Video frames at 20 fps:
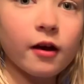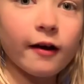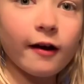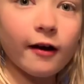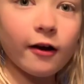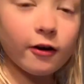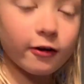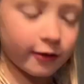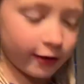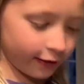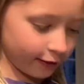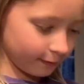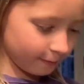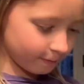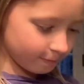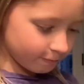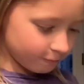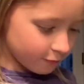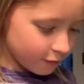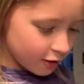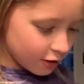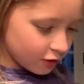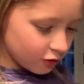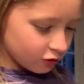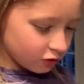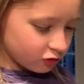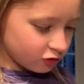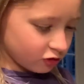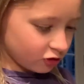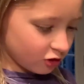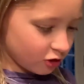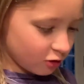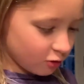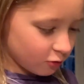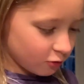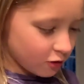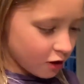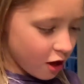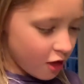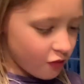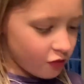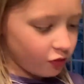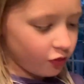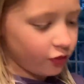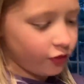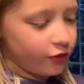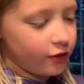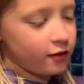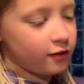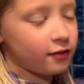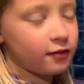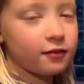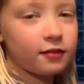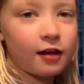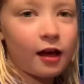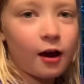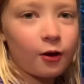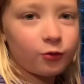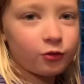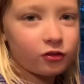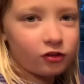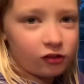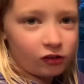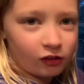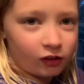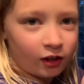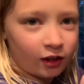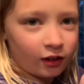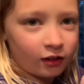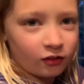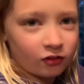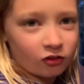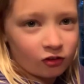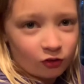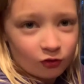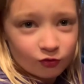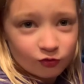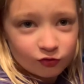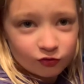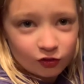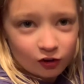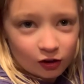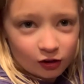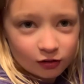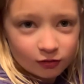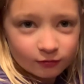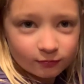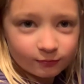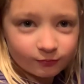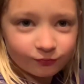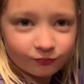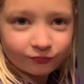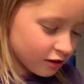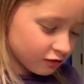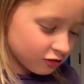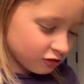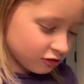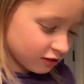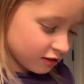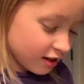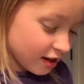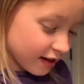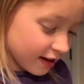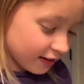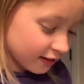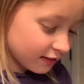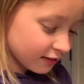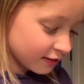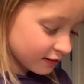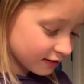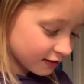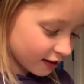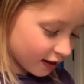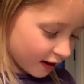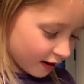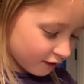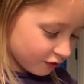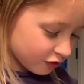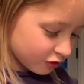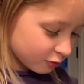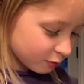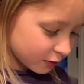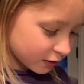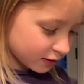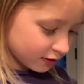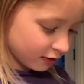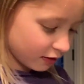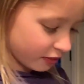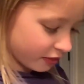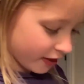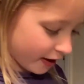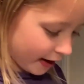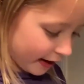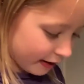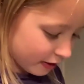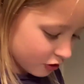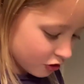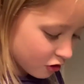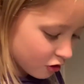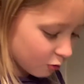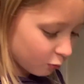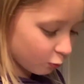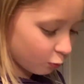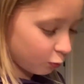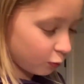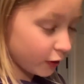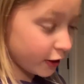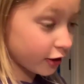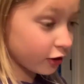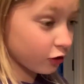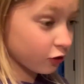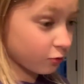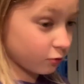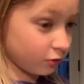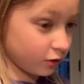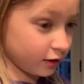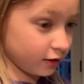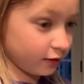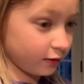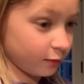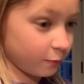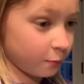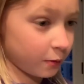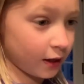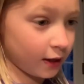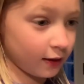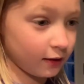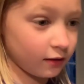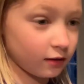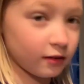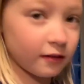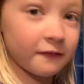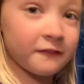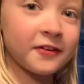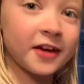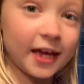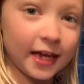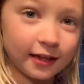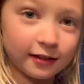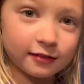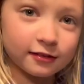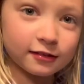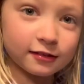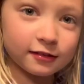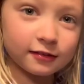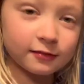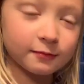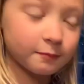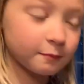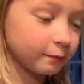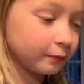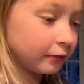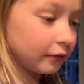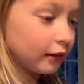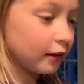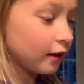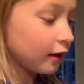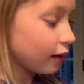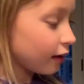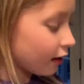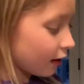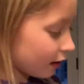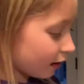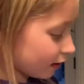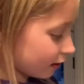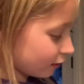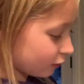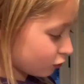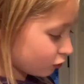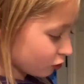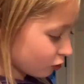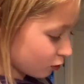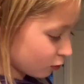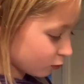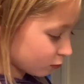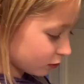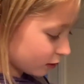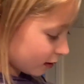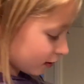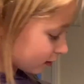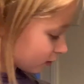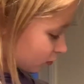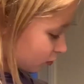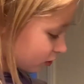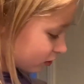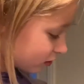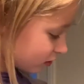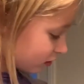Okay, so this is how it's looking so far. So next, after we did that, we are going to paint the vase. And so that's going